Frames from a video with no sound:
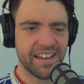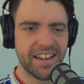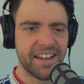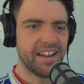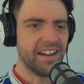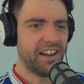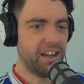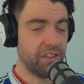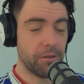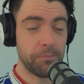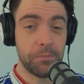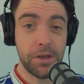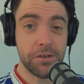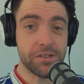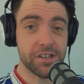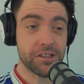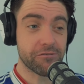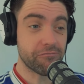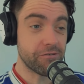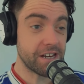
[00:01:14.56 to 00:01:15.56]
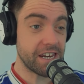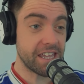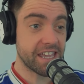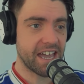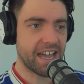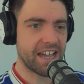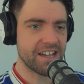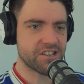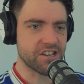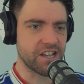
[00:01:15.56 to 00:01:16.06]
Oh, the music's really
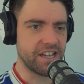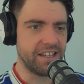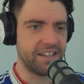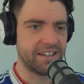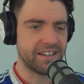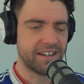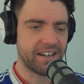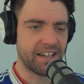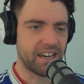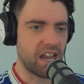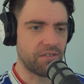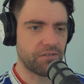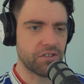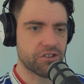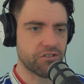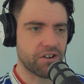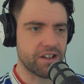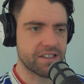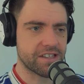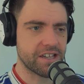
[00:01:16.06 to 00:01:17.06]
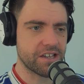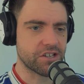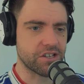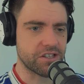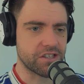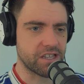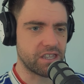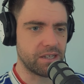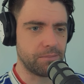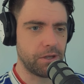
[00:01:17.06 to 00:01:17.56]
catchy. I love the
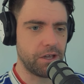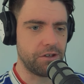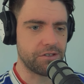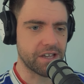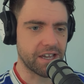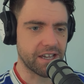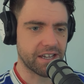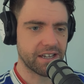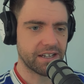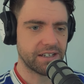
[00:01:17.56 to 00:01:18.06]
transitions in the music.